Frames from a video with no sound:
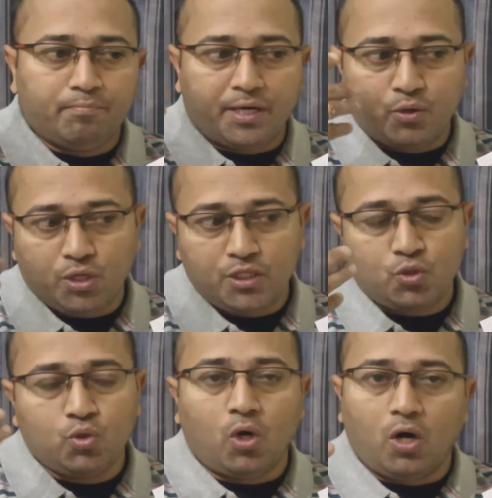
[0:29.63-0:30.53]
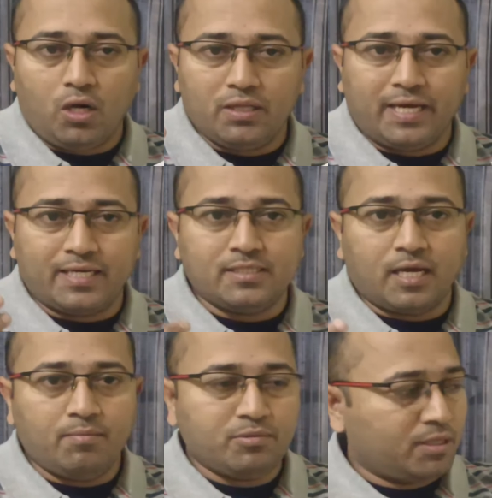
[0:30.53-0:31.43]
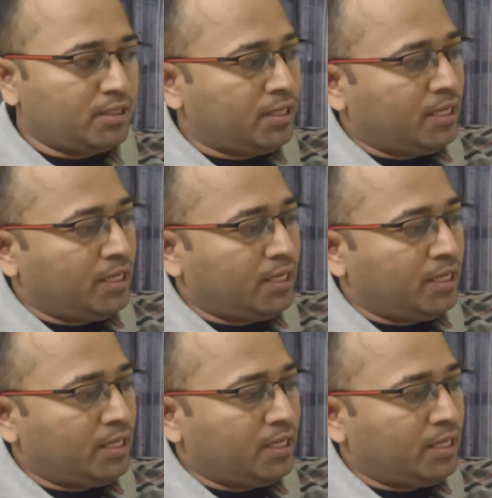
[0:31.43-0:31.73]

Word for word: by going through all the exams